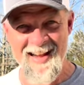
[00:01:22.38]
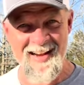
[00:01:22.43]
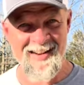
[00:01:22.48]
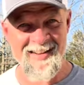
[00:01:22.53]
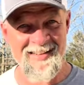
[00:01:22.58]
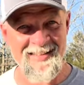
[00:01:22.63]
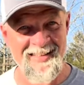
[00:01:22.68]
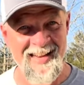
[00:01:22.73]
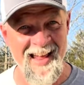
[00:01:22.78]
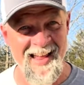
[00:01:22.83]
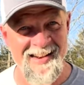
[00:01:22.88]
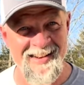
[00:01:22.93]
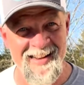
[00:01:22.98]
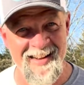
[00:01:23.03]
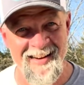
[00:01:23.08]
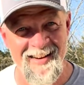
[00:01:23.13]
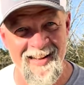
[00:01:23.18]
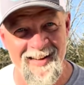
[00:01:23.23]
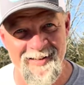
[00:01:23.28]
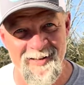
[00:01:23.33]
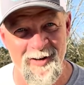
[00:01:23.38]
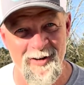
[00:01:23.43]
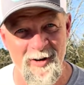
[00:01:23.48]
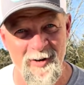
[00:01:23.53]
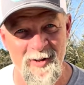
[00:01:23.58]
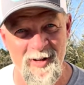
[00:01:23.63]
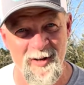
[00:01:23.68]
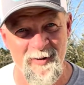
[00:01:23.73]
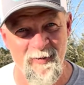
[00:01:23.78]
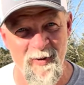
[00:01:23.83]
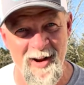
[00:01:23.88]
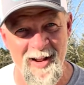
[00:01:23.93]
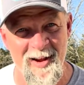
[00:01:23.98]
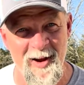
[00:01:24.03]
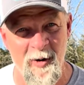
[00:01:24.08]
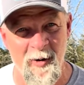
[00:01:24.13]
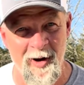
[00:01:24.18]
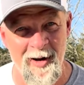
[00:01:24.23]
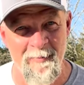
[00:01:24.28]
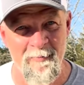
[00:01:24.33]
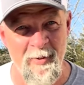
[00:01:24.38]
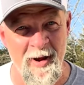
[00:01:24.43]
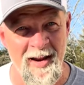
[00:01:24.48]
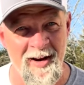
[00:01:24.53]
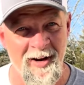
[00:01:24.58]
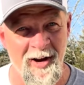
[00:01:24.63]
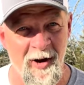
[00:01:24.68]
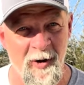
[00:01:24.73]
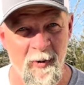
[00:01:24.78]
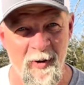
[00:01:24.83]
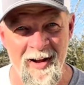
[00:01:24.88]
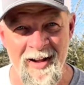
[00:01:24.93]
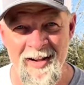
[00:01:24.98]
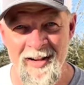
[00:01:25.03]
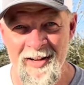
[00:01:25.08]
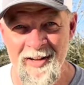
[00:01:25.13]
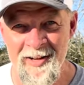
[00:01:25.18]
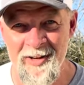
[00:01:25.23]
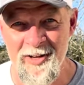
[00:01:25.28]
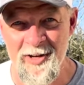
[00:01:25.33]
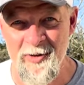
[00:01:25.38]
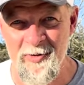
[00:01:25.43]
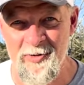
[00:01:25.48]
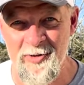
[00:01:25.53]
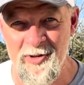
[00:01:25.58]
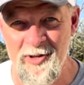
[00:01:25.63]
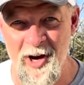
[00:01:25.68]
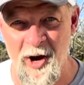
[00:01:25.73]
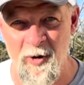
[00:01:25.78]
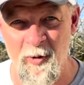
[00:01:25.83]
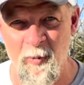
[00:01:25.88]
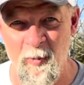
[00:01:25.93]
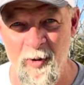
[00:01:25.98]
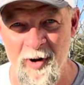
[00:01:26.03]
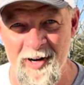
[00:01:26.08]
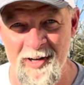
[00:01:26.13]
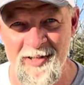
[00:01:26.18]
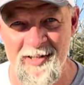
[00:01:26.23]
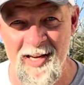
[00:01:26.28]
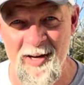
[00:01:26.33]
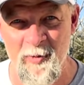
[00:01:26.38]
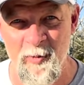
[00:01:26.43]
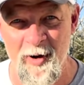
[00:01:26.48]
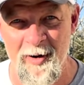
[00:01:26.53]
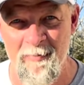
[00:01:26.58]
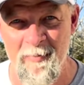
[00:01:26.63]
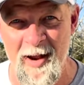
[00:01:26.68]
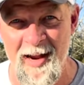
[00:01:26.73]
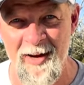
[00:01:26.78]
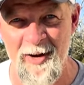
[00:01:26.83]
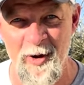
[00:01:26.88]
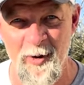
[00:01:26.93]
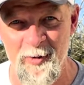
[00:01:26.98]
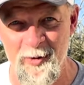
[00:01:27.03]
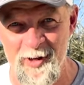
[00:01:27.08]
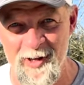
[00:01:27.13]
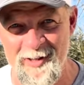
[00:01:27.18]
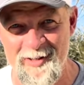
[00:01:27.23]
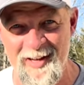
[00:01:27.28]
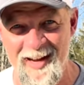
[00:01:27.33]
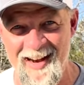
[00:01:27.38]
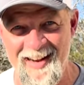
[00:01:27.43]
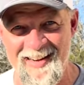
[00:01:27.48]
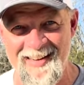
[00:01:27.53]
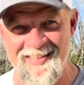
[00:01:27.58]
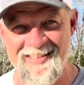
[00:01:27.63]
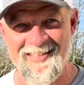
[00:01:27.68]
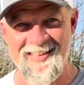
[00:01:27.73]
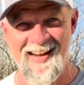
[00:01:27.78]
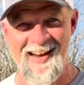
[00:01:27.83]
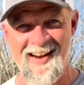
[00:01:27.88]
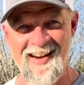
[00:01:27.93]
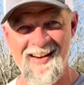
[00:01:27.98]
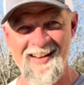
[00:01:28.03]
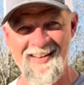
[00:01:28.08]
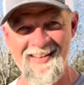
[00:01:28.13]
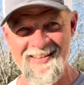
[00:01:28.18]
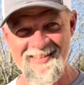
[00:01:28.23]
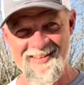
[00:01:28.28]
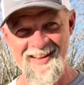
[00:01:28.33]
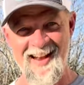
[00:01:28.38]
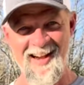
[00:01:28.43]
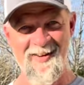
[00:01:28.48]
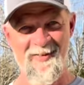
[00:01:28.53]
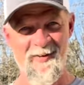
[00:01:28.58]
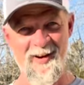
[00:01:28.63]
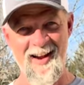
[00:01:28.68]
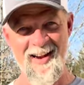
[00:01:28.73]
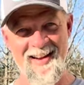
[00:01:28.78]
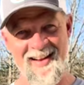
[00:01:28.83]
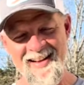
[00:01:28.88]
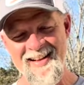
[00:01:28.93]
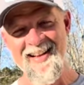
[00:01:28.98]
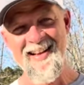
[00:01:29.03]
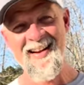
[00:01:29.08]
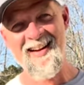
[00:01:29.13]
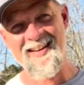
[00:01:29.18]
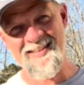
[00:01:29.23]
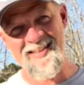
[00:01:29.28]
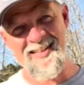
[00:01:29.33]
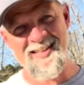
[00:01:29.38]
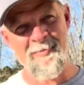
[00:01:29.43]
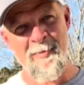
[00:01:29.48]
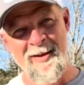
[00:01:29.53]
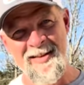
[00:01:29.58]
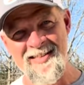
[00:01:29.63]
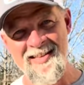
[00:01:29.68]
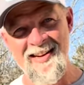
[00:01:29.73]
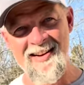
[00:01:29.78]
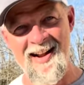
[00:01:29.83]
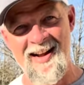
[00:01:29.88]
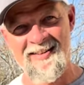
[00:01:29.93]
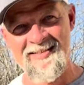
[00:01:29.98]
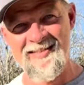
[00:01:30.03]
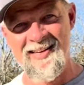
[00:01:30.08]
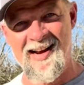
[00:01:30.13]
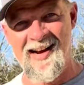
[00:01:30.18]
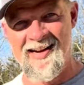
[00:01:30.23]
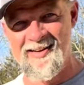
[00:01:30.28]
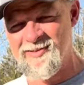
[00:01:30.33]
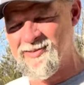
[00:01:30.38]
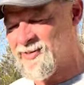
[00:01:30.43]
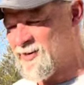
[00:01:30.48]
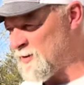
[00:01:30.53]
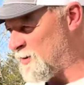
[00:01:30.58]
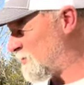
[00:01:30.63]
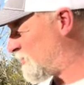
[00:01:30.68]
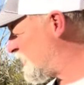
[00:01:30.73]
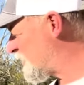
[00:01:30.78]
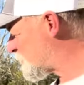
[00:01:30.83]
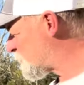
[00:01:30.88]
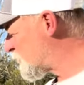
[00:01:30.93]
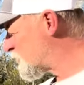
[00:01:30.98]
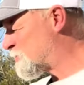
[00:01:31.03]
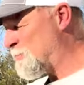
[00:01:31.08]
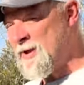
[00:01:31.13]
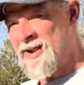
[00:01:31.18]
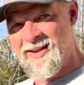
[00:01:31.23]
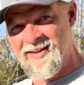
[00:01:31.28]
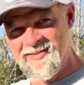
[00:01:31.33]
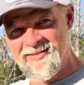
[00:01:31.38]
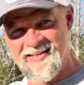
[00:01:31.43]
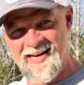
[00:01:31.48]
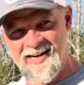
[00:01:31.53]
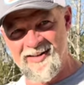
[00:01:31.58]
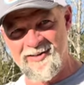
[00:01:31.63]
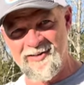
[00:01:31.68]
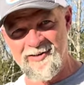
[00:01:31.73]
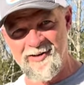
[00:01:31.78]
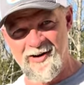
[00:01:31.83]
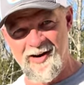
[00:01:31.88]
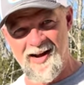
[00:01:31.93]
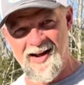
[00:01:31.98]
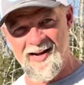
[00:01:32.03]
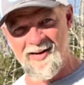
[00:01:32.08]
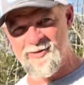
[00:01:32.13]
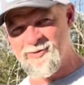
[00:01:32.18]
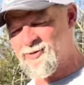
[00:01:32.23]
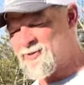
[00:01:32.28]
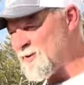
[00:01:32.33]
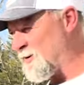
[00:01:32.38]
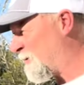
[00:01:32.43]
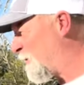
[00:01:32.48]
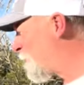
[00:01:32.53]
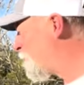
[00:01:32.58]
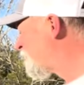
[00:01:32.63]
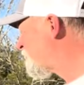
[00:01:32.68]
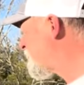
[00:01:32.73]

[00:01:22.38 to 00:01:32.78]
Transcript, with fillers: had intended to do this video on Bingo. You don't want to see what Bingo looks like inside. Anyway, because he's been sitting outside. So this one's been inside the garage. So,